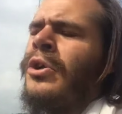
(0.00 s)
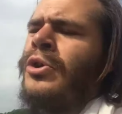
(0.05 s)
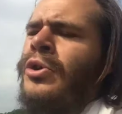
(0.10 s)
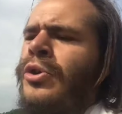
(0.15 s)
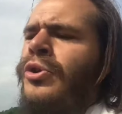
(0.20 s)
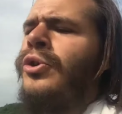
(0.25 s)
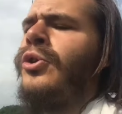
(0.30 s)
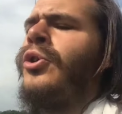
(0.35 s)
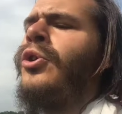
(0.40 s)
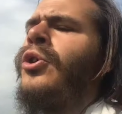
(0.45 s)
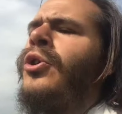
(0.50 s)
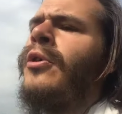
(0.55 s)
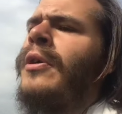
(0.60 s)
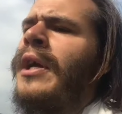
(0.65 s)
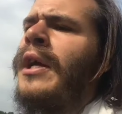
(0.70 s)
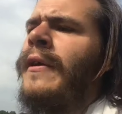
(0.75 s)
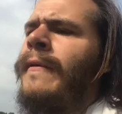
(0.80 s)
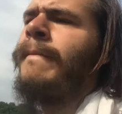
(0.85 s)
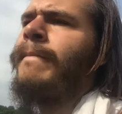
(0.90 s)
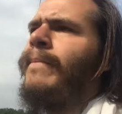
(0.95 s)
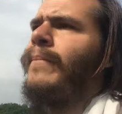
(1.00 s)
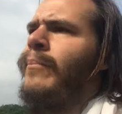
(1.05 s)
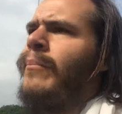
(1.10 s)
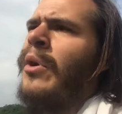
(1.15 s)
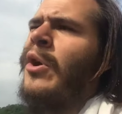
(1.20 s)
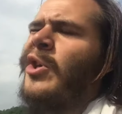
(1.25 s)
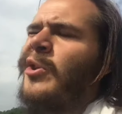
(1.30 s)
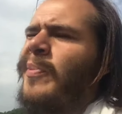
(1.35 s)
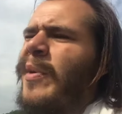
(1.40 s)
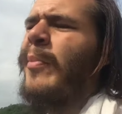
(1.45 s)
you're neutering.
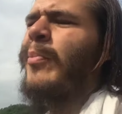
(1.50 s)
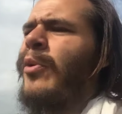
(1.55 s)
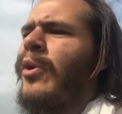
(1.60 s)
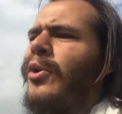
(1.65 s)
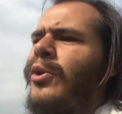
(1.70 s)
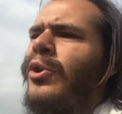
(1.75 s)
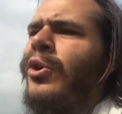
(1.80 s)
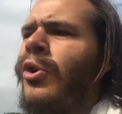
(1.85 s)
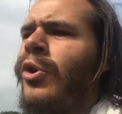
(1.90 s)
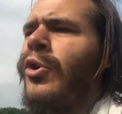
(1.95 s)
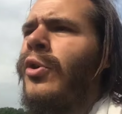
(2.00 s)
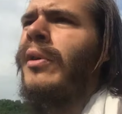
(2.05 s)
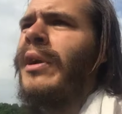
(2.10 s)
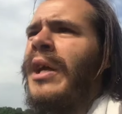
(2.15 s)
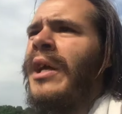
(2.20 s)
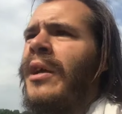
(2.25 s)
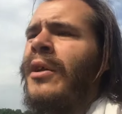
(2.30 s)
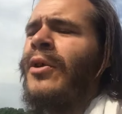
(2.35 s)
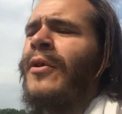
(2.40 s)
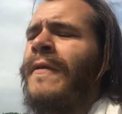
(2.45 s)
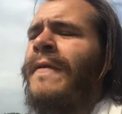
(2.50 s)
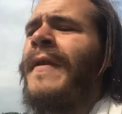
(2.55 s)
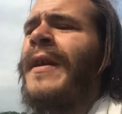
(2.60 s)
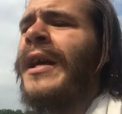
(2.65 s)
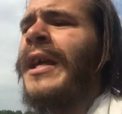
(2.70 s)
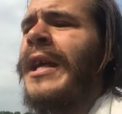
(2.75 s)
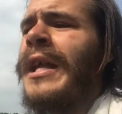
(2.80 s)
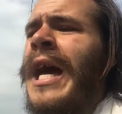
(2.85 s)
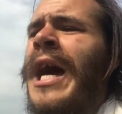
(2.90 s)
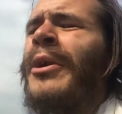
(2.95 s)
Most people are neutering. You're
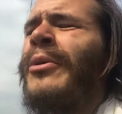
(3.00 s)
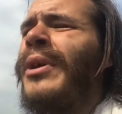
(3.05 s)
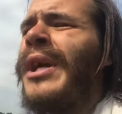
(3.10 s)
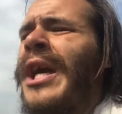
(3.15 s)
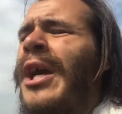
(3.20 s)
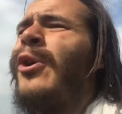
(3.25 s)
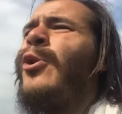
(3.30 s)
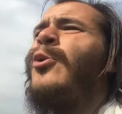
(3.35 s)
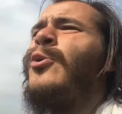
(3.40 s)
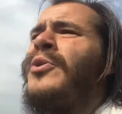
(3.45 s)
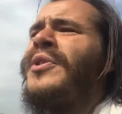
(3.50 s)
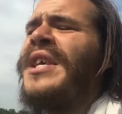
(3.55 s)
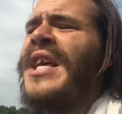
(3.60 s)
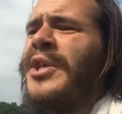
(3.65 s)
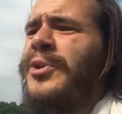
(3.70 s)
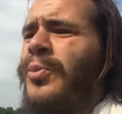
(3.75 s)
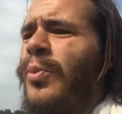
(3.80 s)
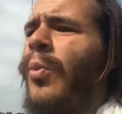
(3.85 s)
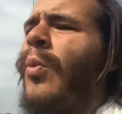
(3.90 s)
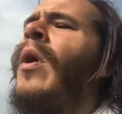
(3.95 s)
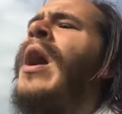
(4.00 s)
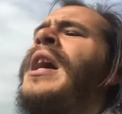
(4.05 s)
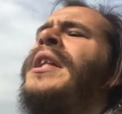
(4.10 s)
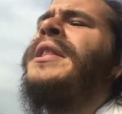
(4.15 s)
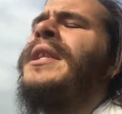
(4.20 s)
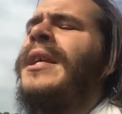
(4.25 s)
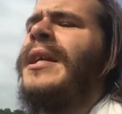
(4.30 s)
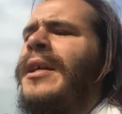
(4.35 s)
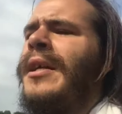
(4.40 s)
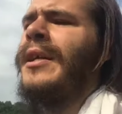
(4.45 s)
fucking, I don't care who says
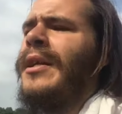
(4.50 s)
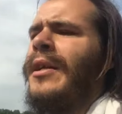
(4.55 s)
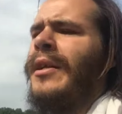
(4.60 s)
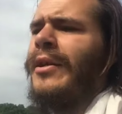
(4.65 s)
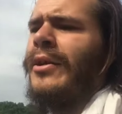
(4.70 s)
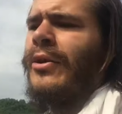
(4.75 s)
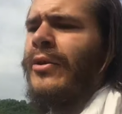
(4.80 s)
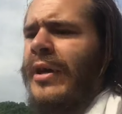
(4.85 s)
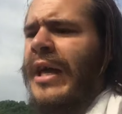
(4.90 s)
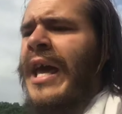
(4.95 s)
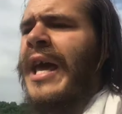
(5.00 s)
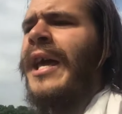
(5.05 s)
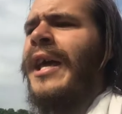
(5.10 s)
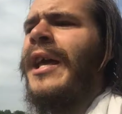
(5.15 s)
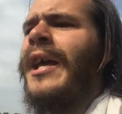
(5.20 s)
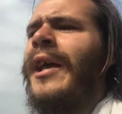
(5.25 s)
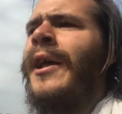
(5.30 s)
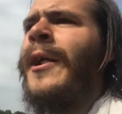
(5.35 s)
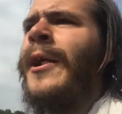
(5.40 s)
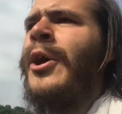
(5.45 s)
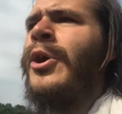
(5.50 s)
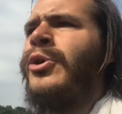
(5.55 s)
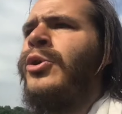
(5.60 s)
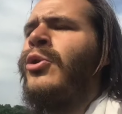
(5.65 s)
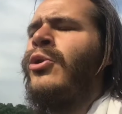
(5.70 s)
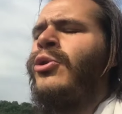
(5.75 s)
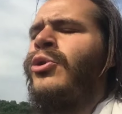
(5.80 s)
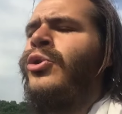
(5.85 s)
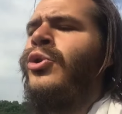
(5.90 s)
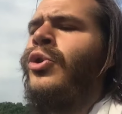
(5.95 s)
what, okay?
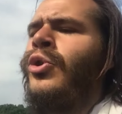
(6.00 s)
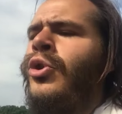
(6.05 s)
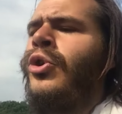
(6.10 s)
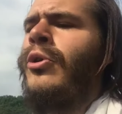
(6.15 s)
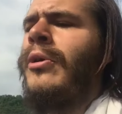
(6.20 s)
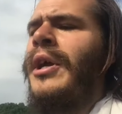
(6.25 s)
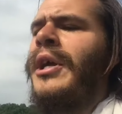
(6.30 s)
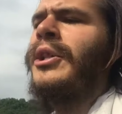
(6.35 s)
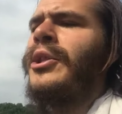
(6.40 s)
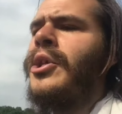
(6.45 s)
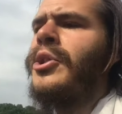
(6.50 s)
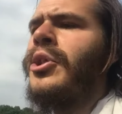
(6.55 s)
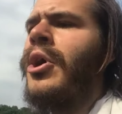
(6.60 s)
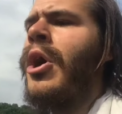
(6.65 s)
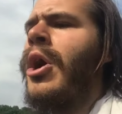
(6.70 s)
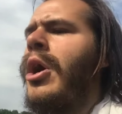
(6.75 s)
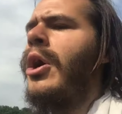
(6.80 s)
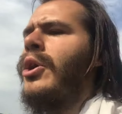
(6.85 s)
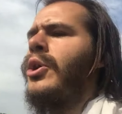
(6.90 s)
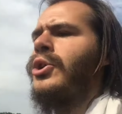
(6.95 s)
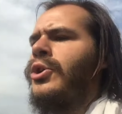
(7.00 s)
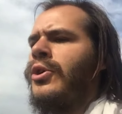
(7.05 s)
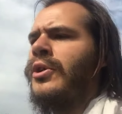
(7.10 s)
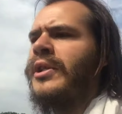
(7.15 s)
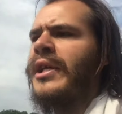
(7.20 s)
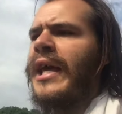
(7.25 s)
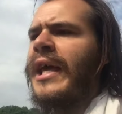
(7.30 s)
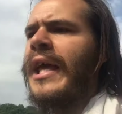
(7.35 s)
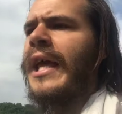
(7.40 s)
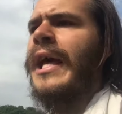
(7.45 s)
you're neutering the dogs. You're
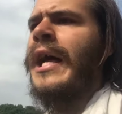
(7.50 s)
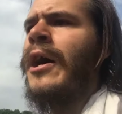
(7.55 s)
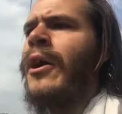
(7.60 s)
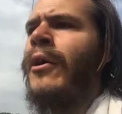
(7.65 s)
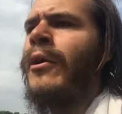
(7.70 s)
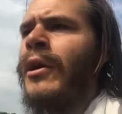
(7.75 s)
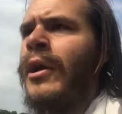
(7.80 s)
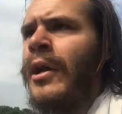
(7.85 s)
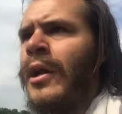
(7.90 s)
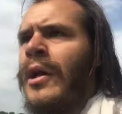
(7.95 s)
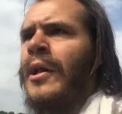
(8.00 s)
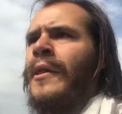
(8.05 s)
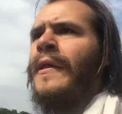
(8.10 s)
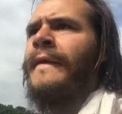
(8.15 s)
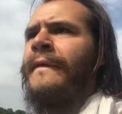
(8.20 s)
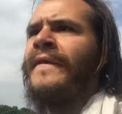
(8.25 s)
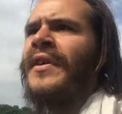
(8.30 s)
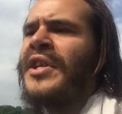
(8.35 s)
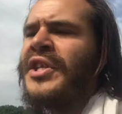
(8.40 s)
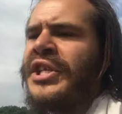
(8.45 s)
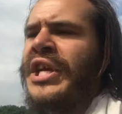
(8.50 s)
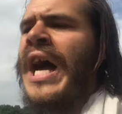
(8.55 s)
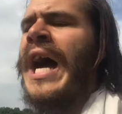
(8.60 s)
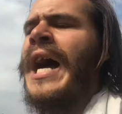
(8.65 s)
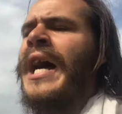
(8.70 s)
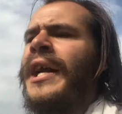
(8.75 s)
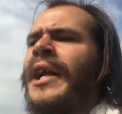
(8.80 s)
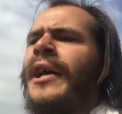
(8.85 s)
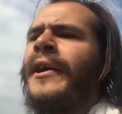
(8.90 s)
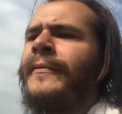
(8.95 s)
taking out the
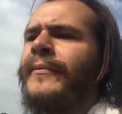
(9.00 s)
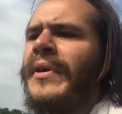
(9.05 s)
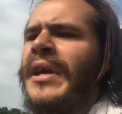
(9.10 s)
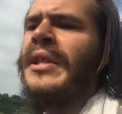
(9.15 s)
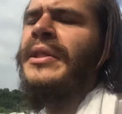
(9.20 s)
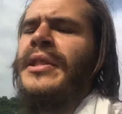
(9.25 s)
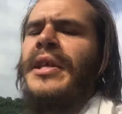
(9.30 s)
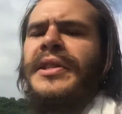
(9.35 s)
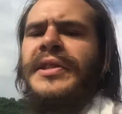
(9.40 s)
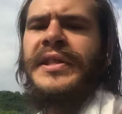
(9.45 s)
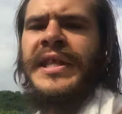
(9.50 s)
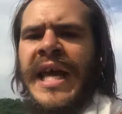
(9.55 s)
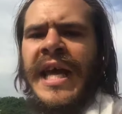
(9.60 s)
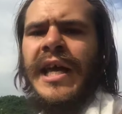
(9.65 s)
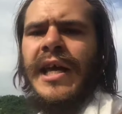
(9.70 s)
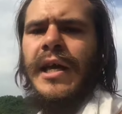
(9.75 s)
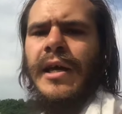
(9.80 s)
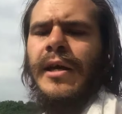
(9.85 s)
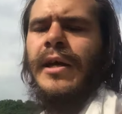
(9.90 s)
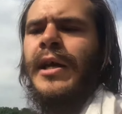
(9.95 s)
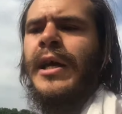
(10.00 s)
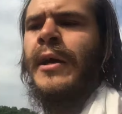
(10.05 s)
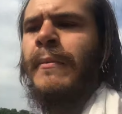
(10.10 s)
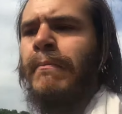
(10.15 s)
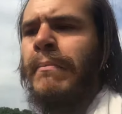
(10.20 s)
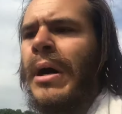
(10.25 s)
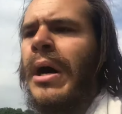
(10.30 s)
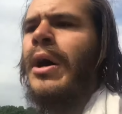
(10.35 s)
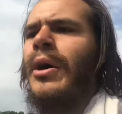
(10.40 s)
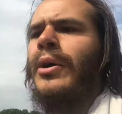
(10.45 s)
vagina and the dick
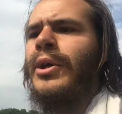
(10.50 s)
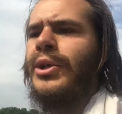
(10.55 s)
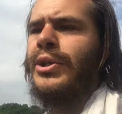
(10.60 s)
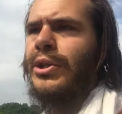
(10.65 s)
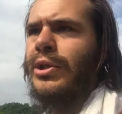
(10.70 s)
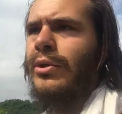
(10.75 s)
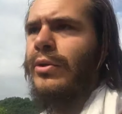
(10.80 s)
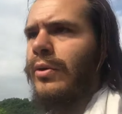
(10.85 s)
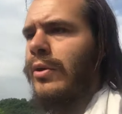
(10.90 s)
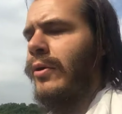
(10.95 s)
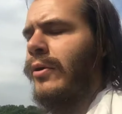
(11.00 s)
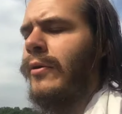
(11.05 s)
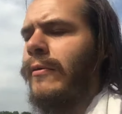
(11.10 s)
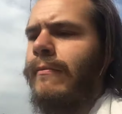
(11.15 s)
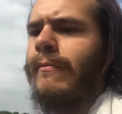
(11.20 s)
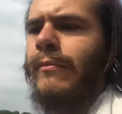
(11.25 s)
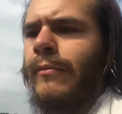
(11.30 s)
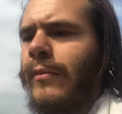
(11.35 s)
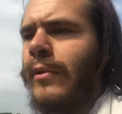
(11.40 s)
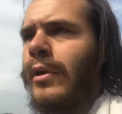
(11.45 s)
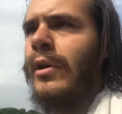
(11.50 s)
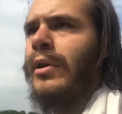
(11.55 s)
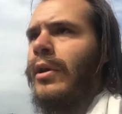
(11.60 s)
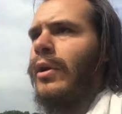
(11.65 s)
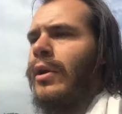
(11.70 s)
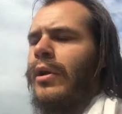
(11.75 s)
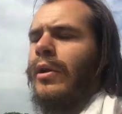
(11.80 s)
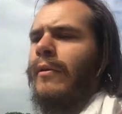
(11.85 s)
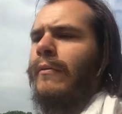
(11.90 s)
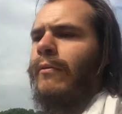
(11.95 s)
and balls or
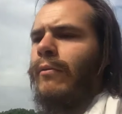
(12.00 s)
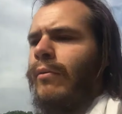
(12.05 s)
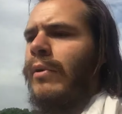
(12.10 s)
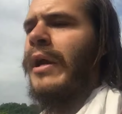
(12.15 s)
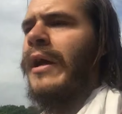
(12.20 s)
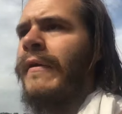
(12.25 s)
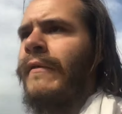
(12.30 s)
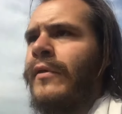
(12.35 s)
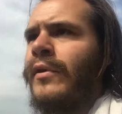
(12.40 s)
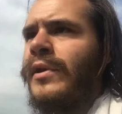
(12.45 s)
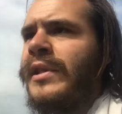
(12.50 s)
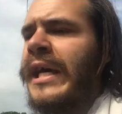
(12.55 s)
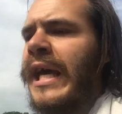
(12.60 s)
whatever you